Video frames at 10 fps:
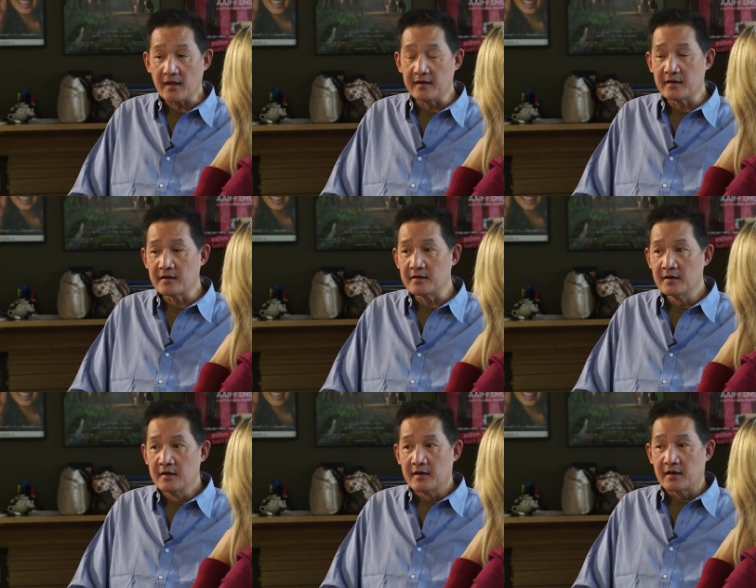And
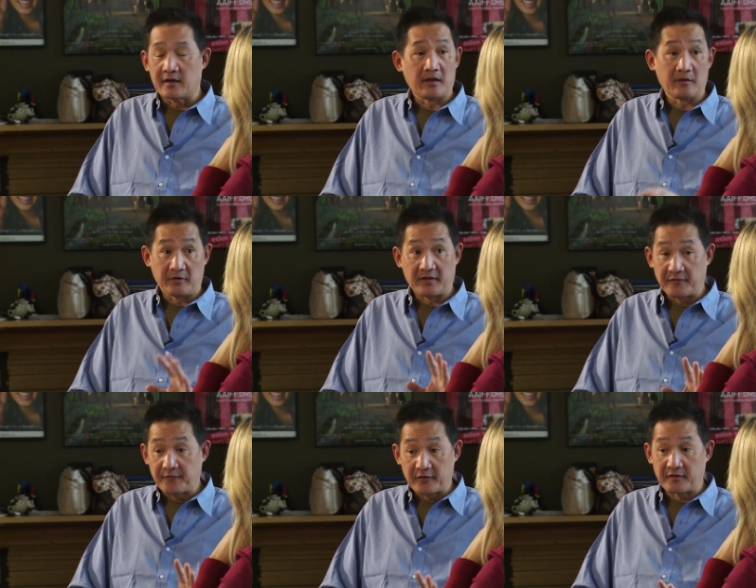and it was the
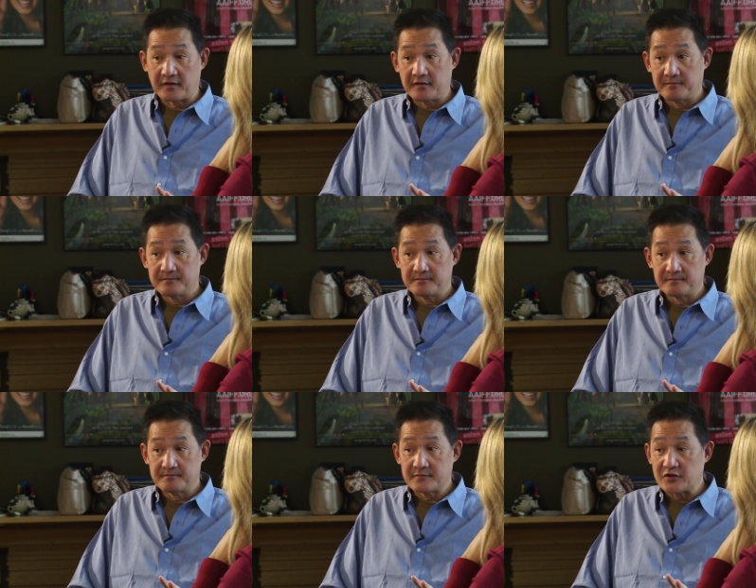first
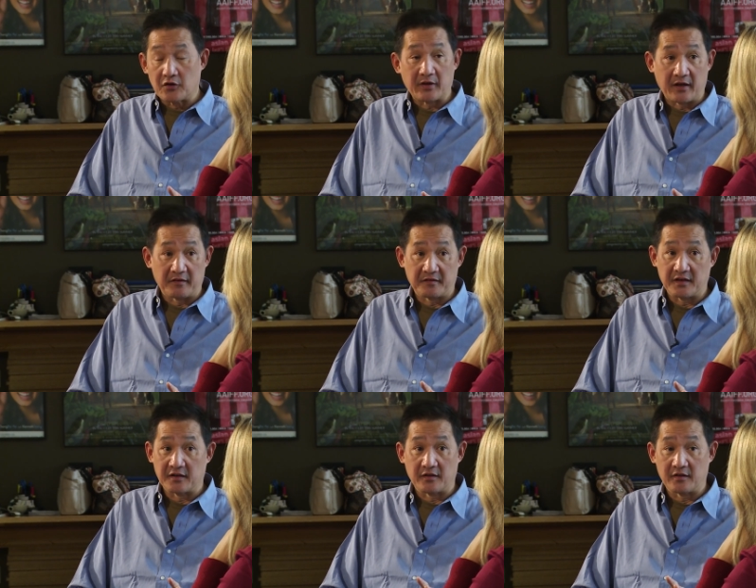showcase
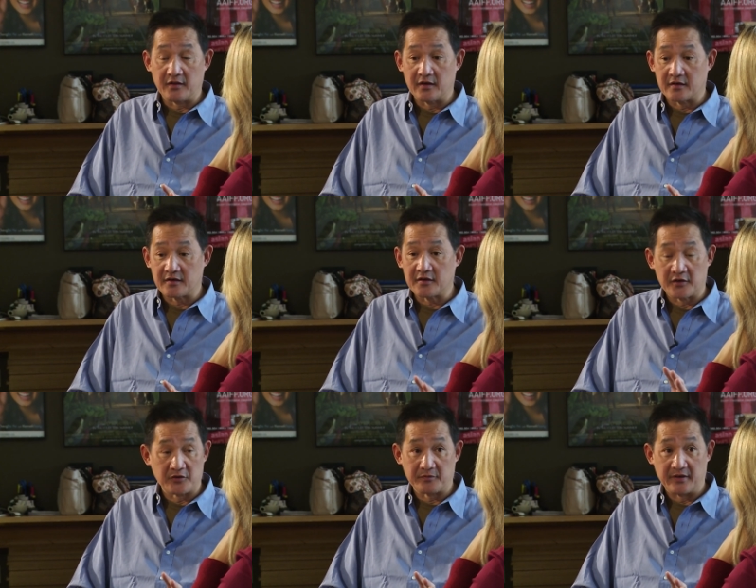in the
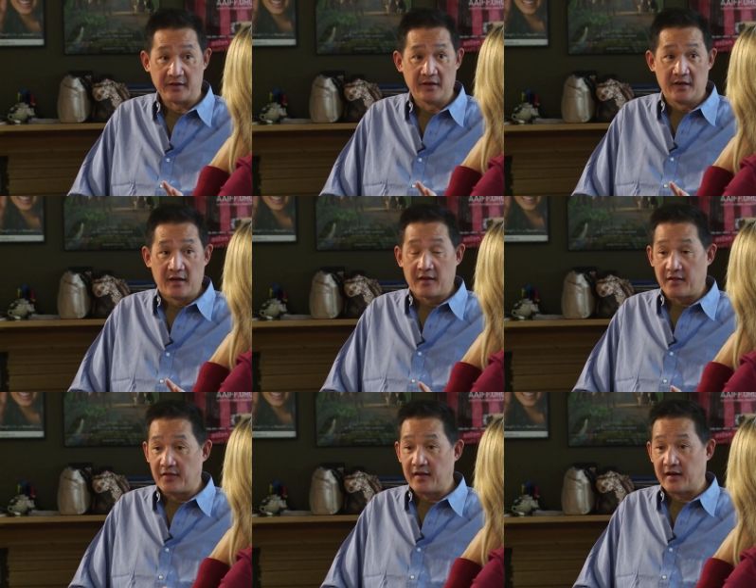country
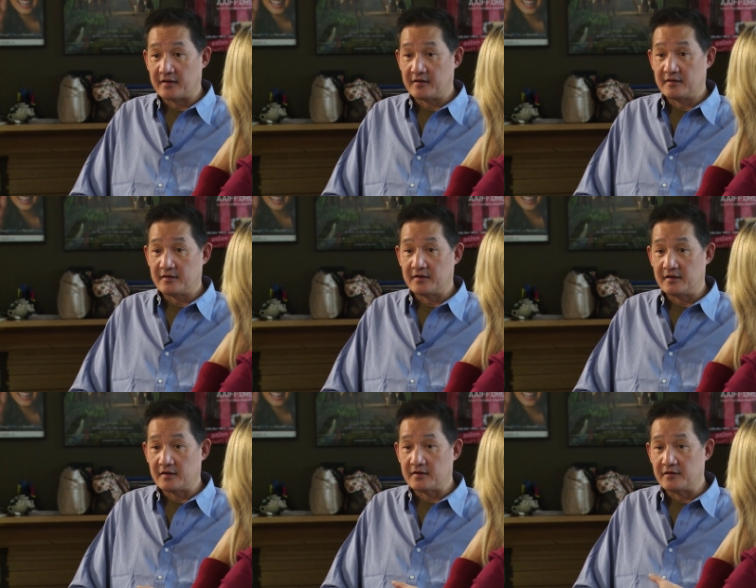that
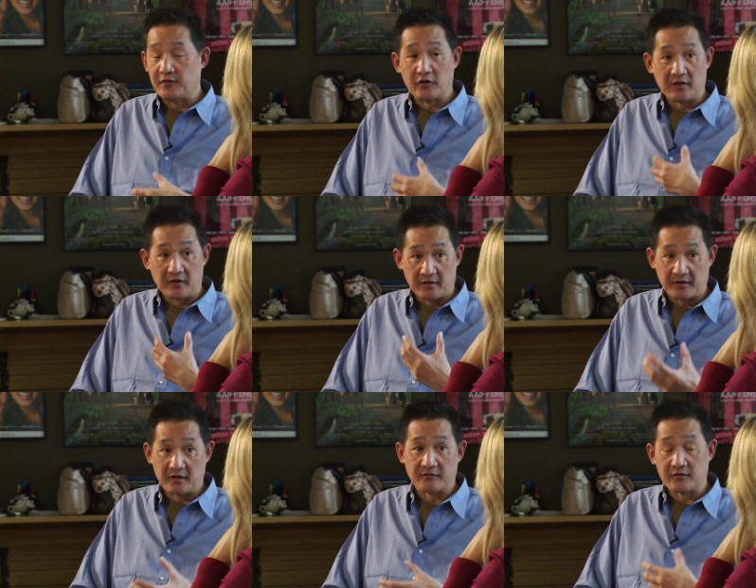devoted
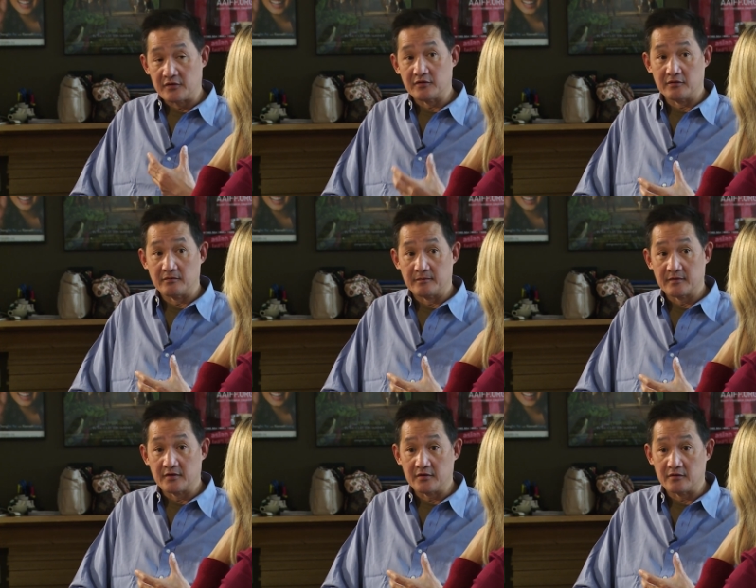itself to
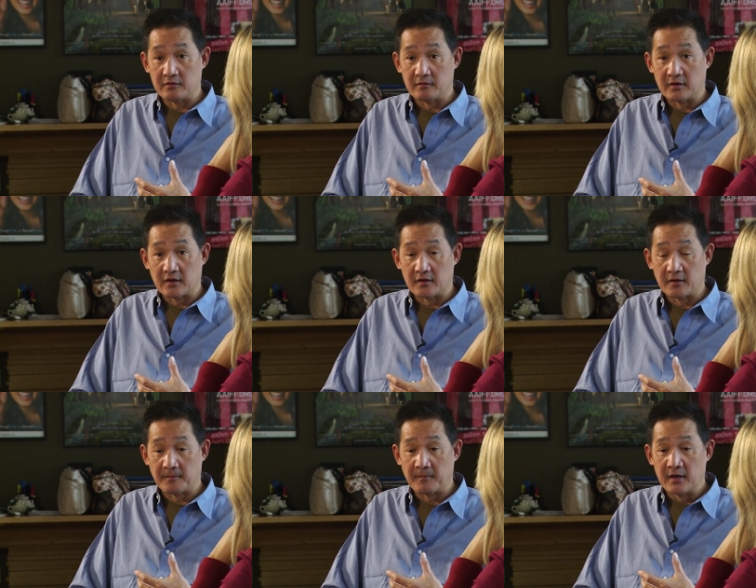to
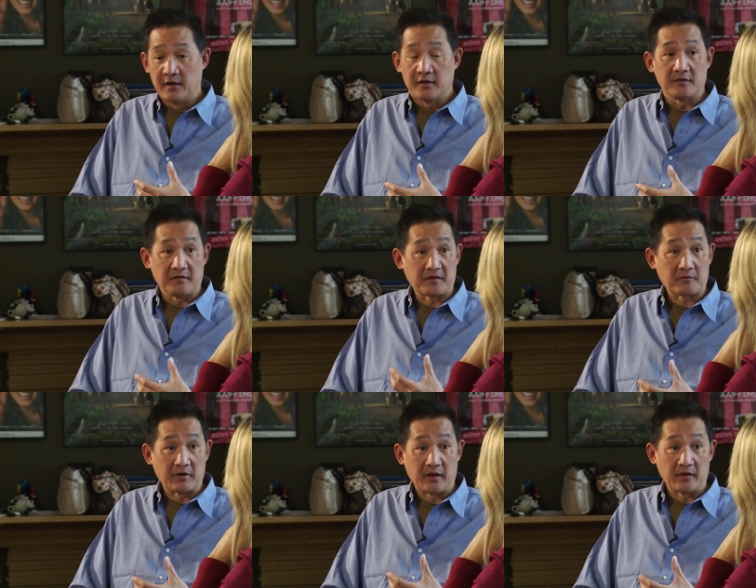um, to
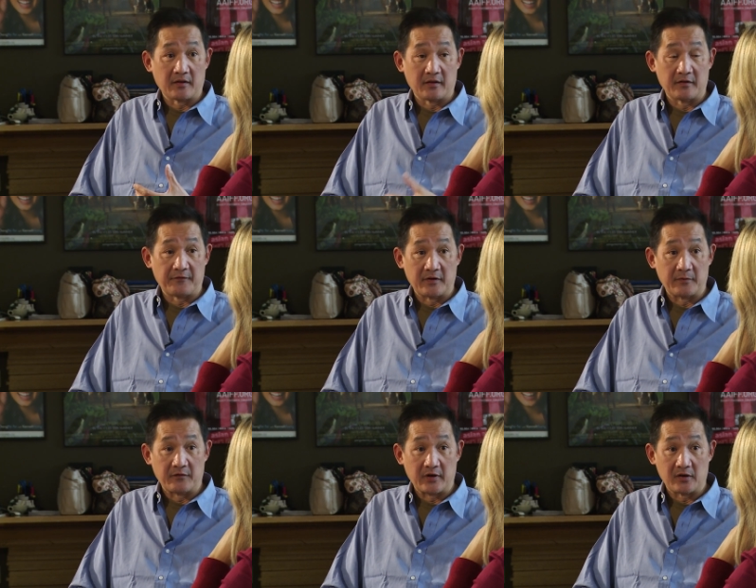screening the film
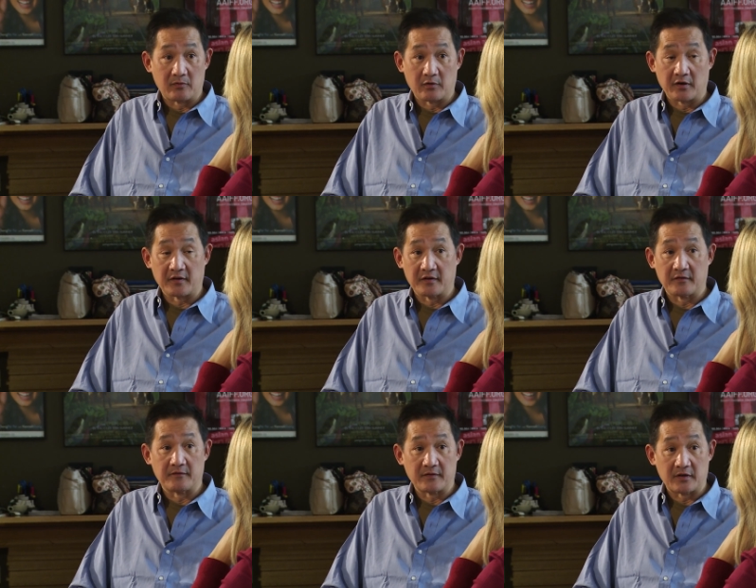and video works
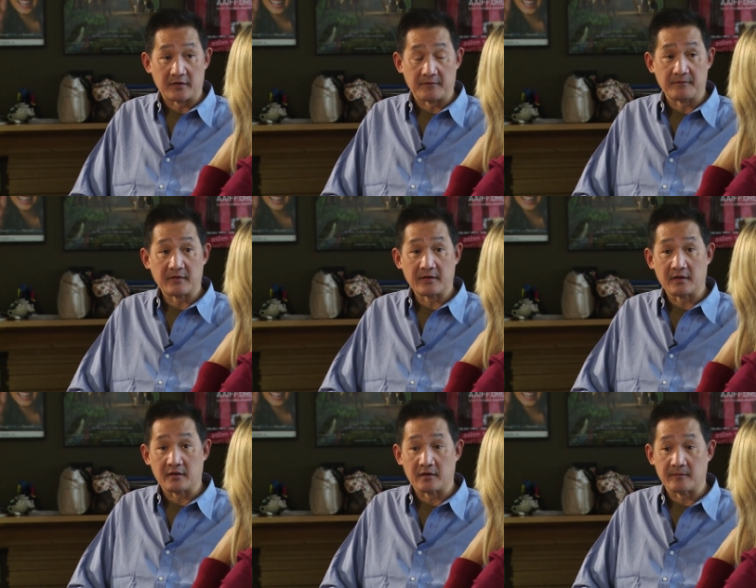of, of
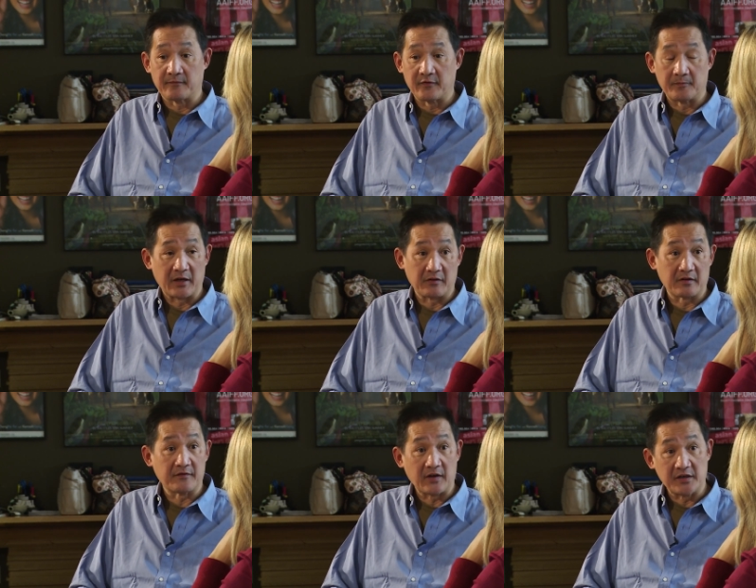uh, filmmakers
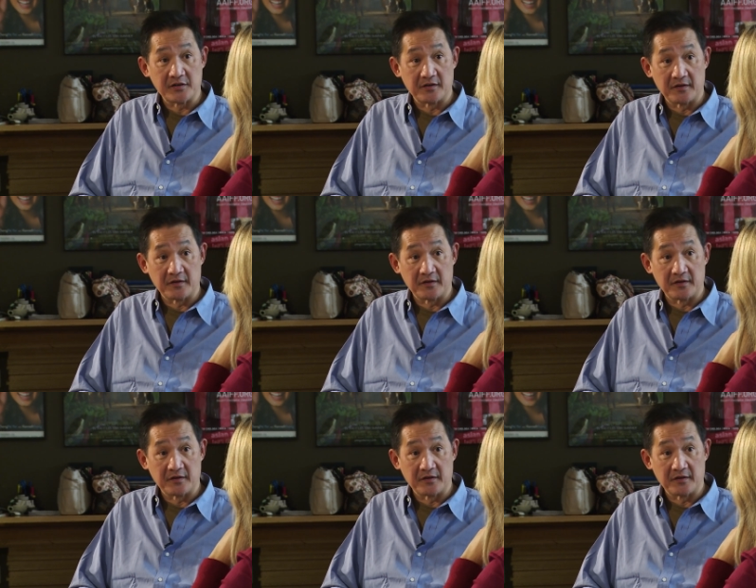of Asian